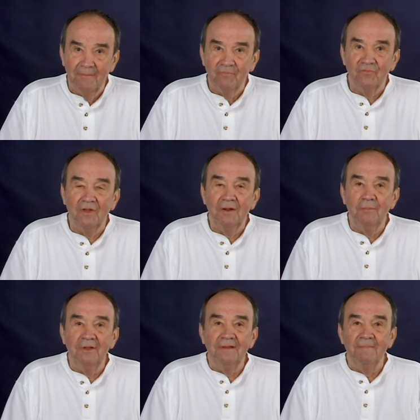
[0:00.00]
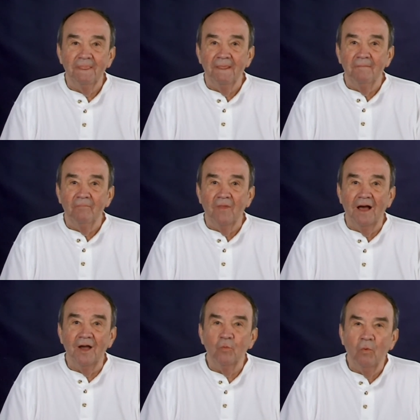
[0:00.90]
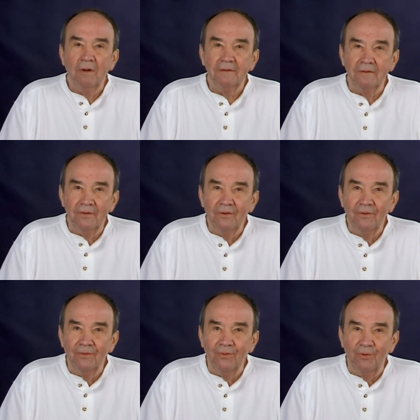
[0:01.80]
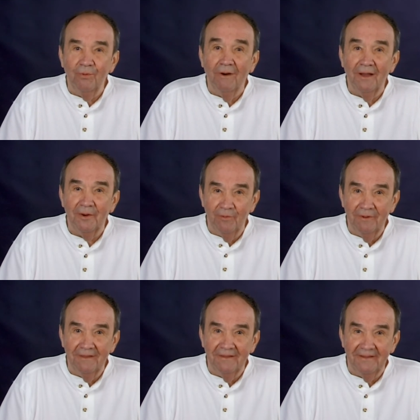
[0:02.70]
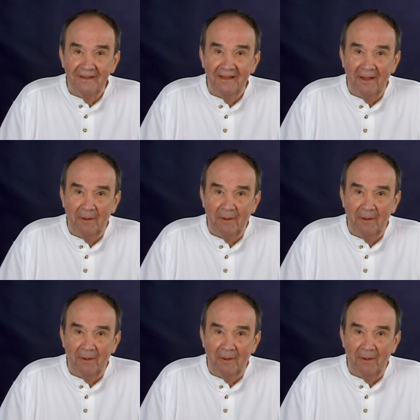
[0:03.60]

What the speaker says: Say to me, I want to know who I really am.